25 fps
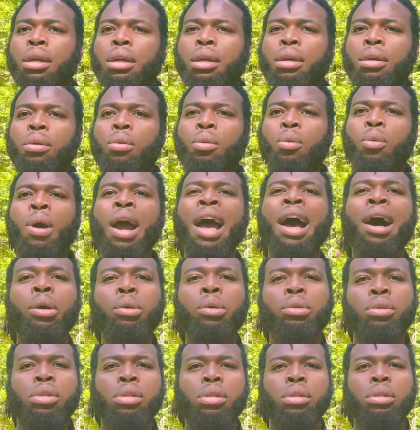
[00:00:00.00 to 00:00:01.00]

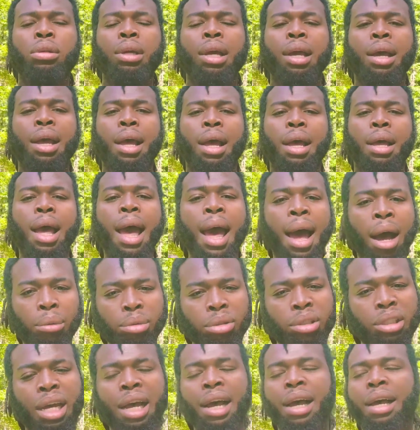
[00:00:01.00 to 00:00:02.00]
routes
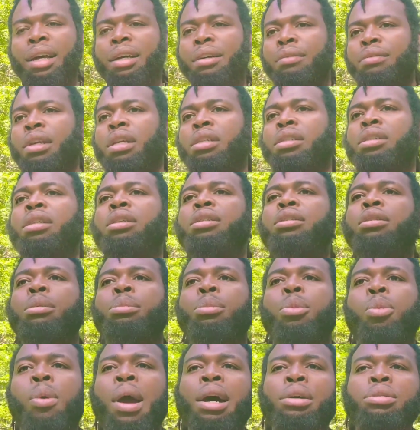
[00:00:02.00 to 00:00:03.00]
outside of their
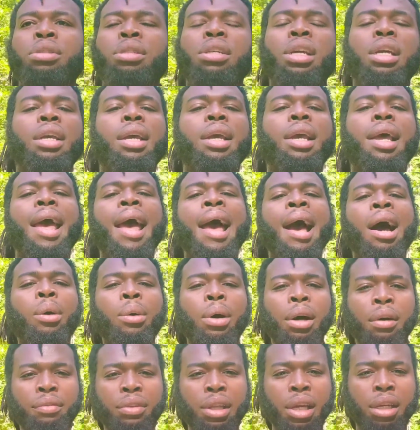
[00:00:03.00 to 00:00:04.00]
system, routes to get
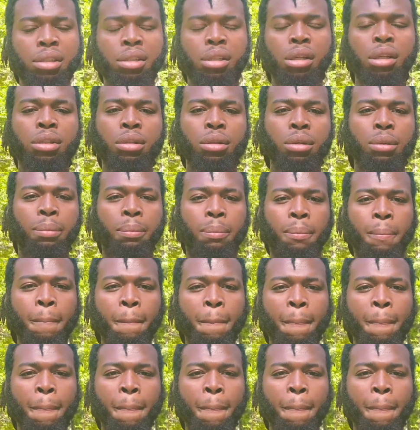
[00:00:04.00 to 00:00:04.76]
out of their system,